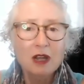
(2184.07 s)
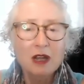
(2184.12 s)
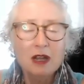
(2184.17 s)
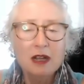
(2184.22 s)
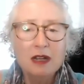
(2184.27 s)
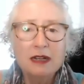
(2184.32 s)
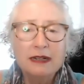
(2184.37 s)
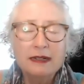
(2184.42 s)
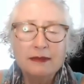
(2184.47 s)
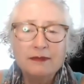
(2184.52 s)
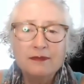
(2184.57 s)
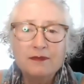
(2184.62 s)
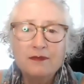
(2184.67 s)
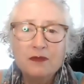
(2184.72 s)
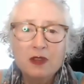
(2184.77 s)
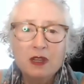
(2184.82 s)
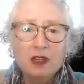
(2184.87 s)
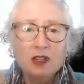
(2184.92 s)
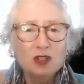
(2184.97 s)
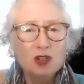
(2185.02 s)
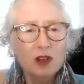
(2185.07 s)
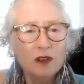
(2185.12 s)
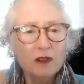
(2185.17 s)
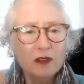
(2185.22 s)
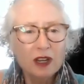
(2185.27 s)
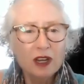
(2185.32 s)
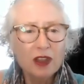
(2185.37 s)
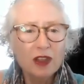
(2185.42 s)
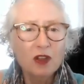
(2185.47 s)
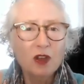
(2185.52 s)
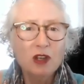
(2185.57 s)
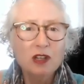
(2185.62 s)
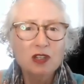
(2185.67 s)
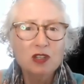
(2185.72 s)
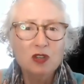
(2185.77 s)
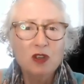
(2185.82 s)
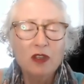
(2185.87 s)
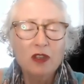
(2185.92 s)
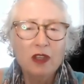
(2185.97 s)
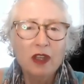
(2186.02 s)
Do you have any thoughts
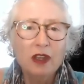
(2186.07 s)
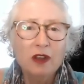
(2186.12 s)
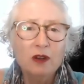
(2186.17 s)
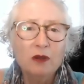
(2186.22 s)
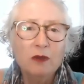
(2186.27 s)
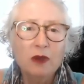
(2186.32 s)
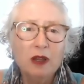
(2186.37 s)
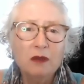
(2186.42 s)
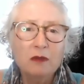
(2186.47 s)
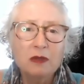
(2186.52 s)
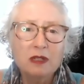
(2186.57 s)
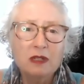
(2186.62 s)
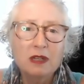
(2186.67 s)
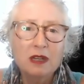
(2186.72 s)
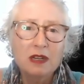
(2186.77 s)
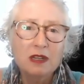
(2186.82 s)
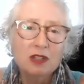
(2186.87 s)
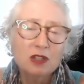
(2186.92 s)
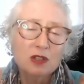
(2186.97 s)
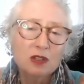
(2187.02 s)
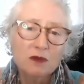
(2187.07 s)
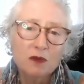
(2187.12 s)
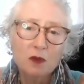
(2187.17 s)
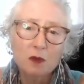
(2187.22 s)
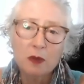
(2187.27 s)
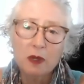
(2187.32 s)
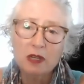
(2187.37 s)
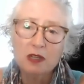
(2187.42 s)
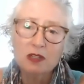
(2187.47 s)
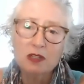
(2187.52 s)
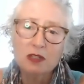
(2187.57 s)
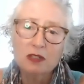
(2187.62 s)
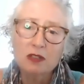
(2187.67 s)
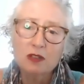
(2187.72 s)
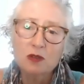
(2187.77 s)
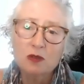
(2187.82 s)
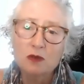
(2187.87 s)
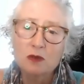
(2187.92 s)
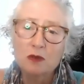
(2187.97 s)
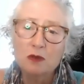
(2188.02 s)
on that, or recommendations for patients
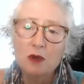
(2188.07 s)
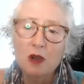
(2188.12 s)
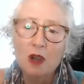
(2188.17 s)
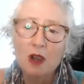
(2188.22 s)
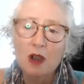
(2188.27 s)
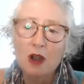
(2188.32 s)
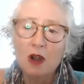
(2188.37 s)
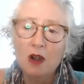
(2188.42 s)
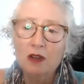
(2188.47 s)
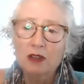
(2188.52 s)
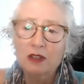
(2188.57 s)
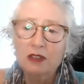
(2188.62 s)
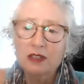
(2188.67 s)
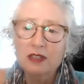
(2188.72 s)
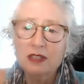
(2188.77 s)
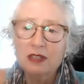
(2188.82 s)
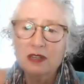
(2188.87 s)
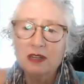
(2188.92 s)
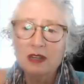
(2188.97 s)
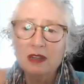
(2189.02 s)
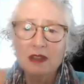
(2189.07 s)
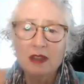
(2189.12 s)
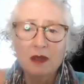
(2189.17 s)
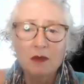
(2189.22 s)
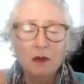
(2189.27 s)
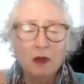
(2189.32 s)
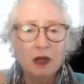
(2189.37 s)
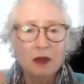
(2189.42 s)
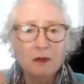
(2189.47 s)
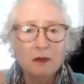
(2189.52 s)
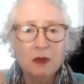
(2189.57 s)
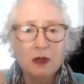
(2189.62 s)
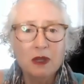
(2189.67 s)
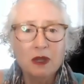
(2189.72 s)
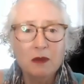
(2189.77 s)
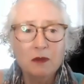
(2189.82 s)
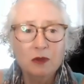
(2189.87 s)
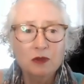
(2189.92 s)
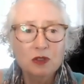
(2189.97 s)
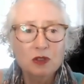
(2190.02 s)
who are listening that might be
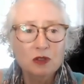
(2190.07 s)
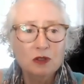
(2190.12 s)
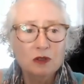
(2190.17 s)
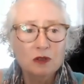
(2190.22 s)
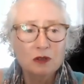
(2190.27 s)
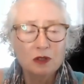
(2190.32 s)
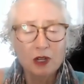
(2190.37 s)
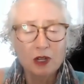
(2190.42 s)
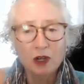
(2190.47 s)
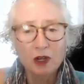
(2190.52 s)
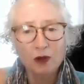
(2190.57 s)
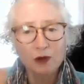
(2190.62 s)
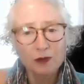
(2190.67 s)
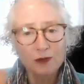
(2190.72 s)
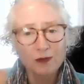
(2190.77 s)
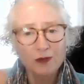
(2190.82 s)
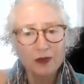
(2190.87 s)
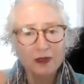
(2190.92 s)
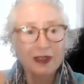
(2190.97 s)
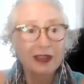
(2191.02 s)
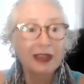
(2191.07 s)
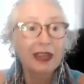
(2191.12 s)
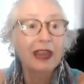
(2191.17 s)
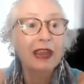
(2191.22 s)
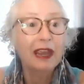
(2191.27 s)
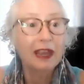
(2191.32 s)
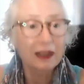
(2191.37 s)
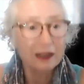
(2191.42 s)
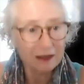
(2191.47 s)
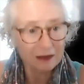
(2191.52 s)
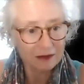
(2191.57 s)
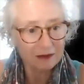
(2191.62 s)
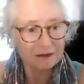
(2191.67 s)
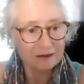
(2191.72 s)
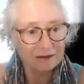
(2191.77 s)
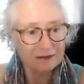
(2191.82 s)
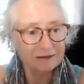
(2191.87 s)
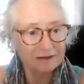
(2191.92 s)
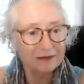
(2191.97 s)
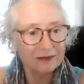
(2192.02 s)
able to, that can't
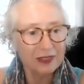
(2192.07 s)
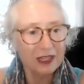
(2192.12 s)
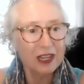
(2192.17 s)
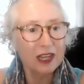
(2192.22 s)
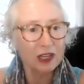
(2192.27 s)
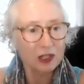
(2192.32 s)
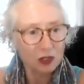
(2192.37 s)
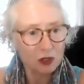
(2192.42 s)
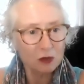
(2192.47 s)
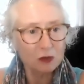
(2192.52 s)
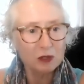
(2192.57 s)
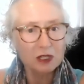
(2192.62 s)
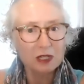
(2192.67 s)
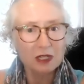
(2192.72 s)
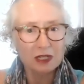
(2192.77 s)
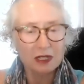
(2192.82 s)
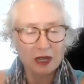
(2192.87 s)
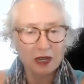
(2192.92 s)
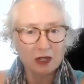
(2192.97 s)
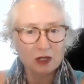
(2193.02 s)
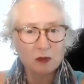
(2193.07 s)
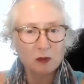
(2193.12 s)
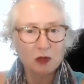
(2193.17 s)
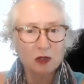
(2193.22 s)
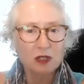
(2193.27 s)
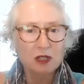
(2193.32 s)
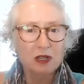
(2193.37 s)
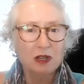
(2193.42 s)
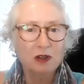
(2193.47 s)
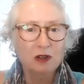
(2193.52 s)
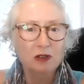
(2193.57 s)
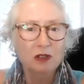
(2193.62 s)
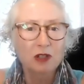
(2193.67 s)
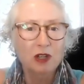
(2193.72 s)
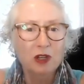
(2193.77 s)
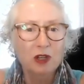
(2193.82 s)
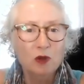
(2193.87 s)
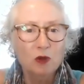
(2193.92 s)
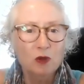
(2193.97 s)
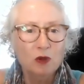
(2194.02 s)
get to an expert center
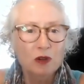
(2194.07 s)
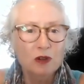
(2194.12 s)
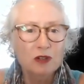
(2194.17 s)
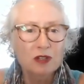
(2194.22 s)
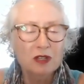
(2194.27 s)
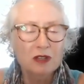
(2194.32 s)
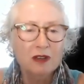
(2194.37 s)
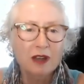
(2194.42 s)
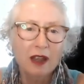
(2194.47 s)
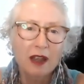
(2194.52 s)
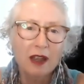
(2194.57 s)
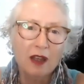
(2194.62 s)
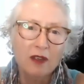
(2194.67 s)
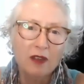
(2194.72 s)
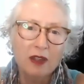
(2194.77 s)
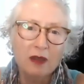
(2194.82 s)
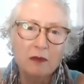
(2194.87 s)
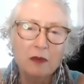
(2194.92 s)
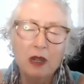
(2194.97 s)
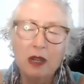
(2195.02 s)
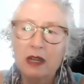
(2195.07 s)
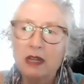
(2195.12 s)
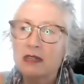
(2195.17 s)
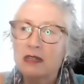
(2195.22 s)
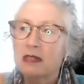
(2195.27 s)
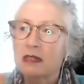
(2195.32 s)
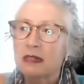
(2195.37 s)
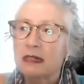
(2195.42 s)
like yours, and how they might